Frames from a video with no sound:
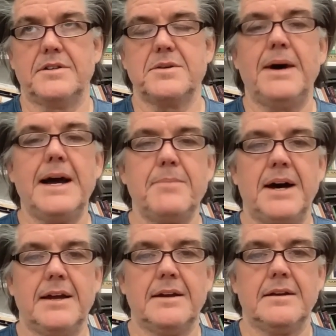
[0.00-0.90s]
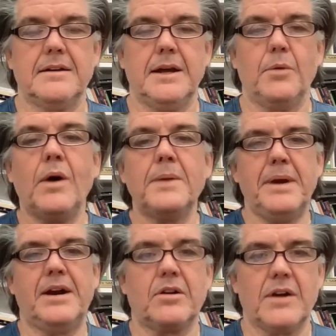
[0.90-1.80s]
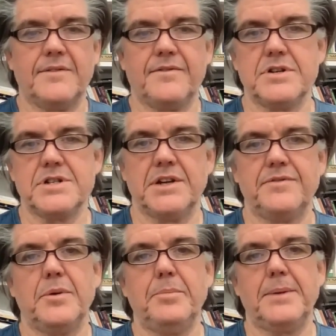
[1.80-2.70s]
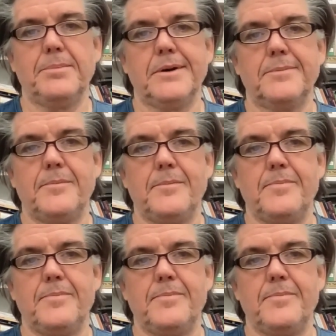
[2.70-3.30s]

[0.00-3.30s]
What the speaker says: to my mind, a one-paragraph version of your paper.